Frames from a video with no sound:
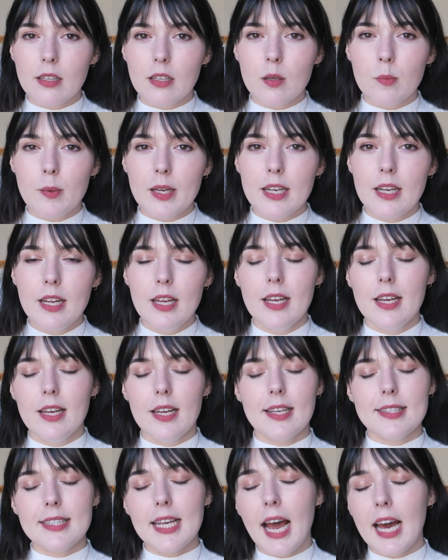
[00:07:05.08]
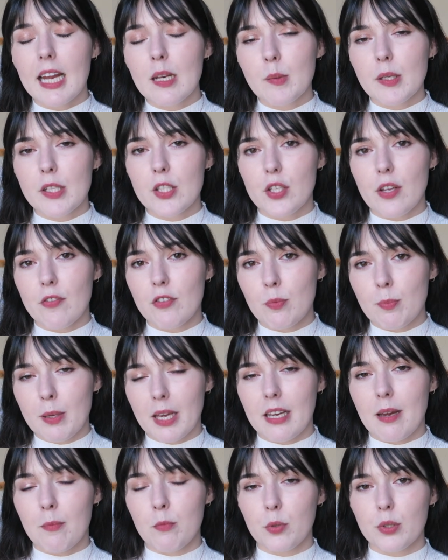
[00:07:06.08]
a little bit. It's harder because you have to
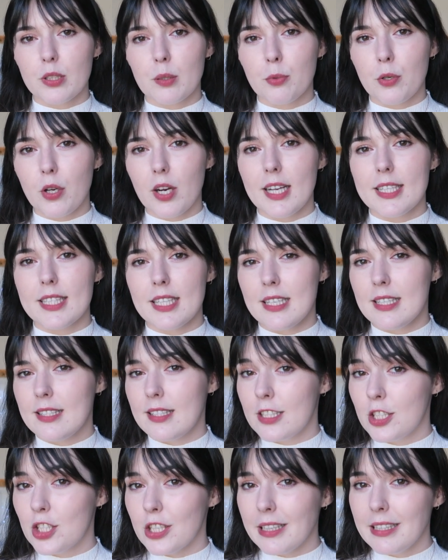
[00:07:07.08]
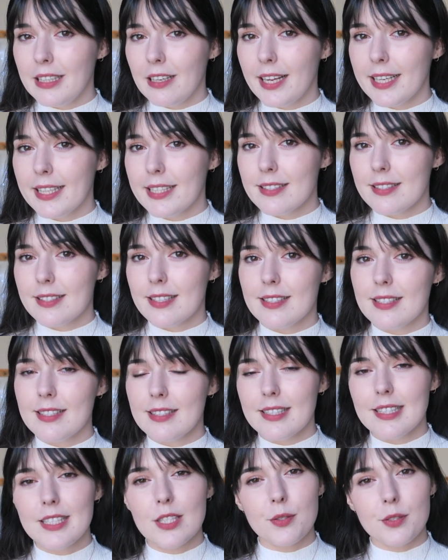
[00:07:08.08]
pick up more of the product and it's a jelly-like
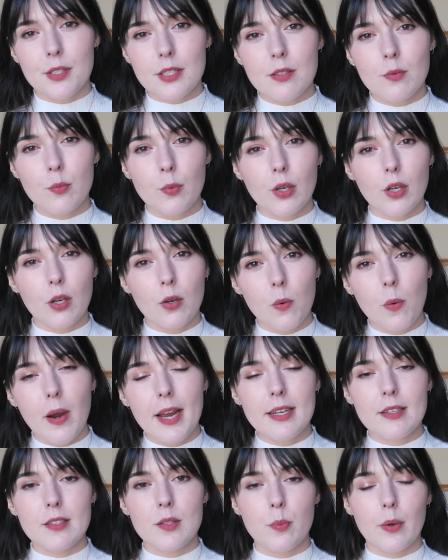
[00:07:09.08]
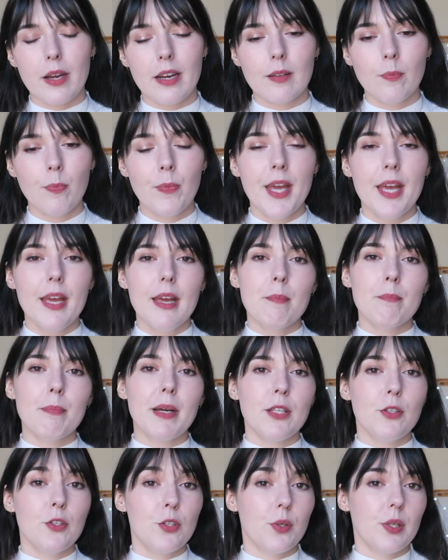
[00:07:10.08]
consistency so it doesn't work quite as well
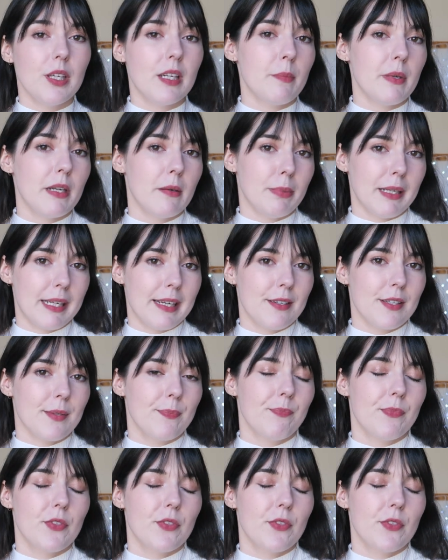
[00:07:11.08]
but you do get a better blend.